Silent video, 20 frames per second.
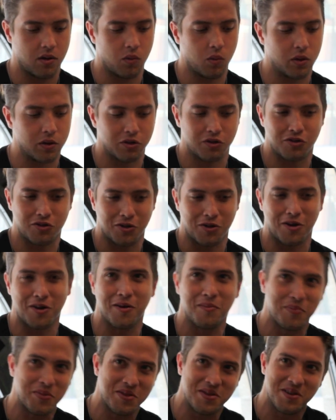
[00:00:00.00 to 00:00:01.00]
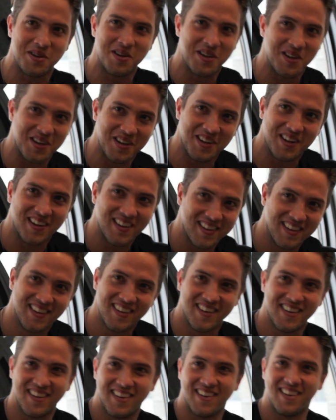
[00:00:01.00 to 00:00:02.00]
will stir up the
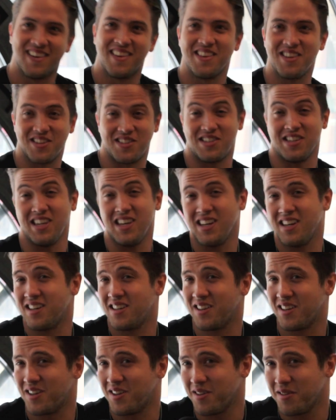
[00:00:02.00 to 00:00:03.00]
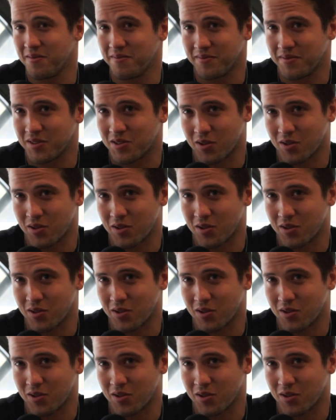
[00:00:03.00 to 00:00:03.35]
scene, you know?